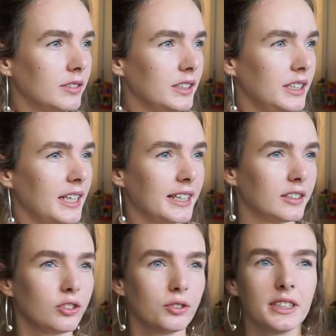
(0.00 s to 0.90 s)
Yeah,
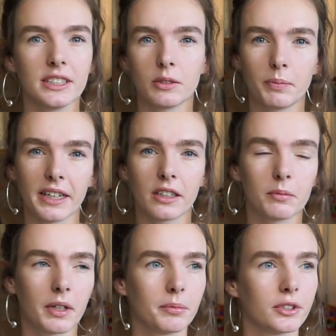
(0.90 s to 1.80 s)
2 years back on
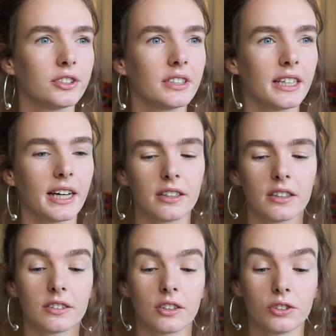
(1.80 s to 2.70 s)
my birthday, I
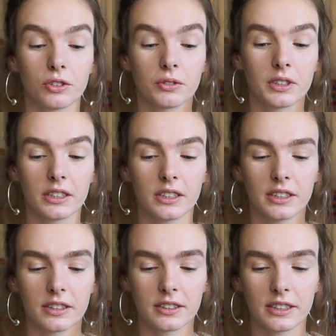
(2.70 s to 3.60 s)
got also an
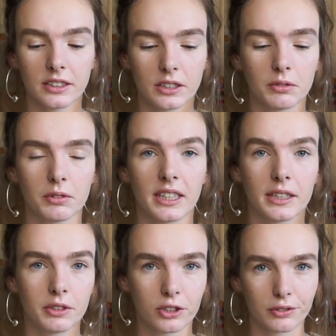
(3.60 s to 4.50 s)
Anthurium
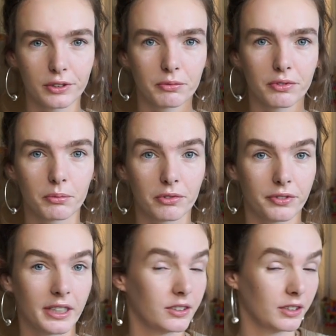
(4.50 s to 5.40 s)
clarinervium from a
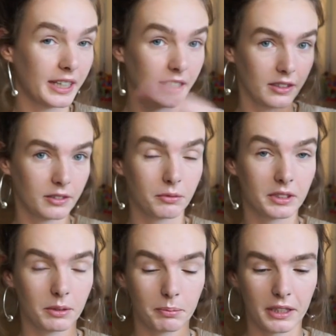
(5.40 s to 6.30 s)
friend, like a
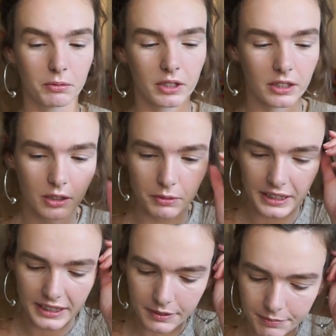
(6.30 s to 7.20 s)
really big one
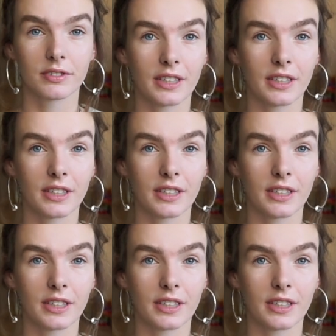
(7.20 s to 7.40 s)
already.